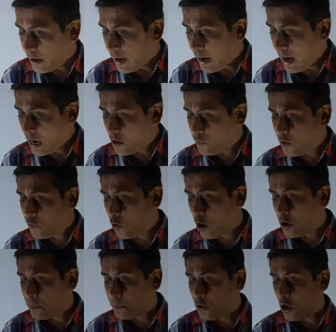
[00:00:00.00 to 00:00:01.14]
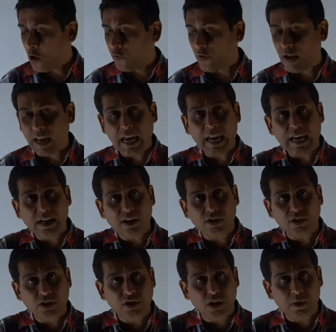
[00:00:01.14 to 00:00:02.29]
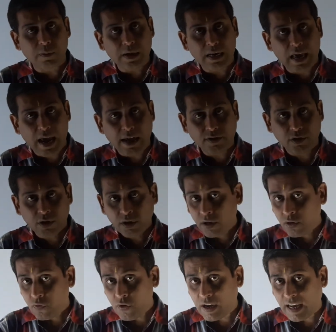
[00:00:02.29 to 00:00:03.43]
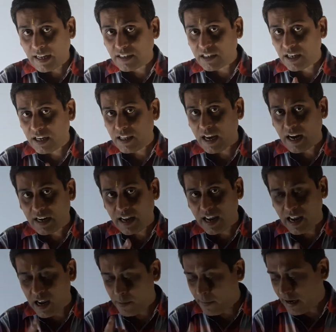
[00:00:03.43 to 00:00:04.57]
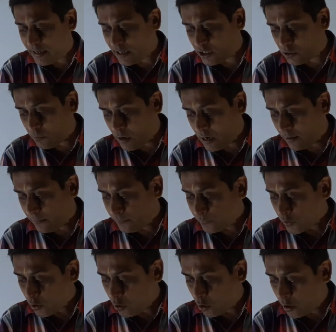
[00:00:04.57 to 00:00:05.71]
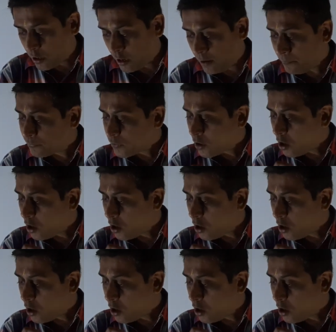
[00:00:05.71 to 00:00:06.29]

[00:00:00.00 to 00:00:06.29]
And we want P of A intersection B dash, we can say that A minus B, okay?